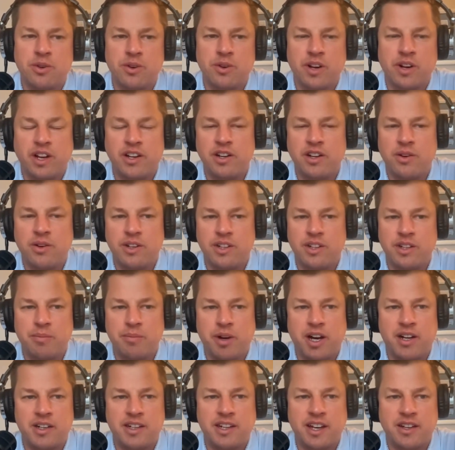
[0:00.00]
And I know on the
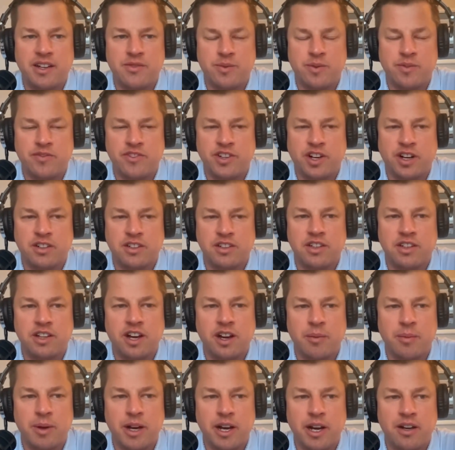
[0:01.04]
podcast, we've talked a lot
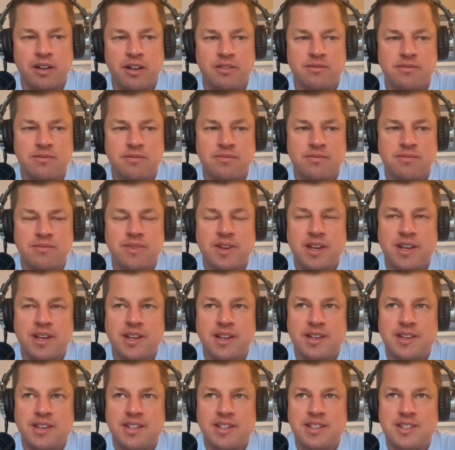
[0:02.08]
about
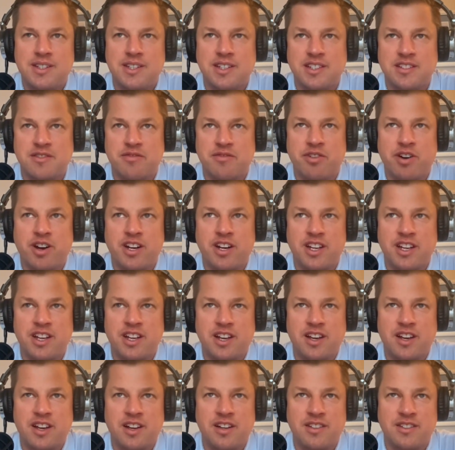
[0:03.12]

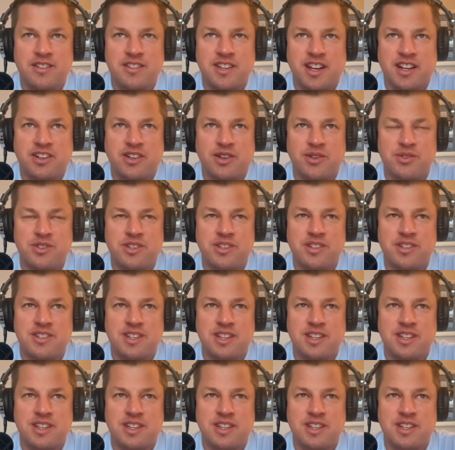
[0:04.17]
schizophrenia and psychosis.